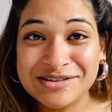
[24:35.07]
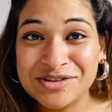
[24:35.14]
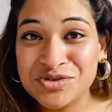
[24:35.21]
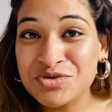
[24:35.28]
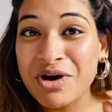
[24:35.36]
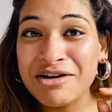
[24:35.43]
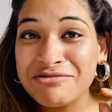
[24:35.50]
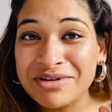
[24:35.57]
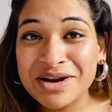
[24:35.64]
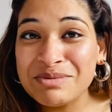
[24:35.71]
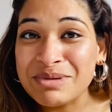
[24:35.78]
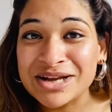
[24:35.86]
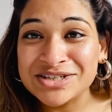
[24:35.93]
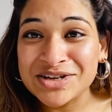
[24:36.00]
You are very
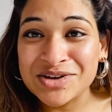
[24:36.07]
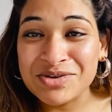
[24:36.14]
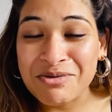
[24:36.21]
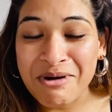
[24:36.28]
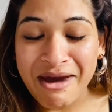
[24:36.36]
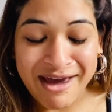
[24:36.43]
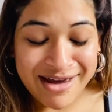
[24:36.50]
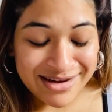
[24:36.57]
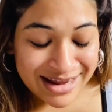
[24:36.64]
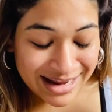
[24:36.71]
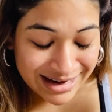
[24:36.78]
much in your head, and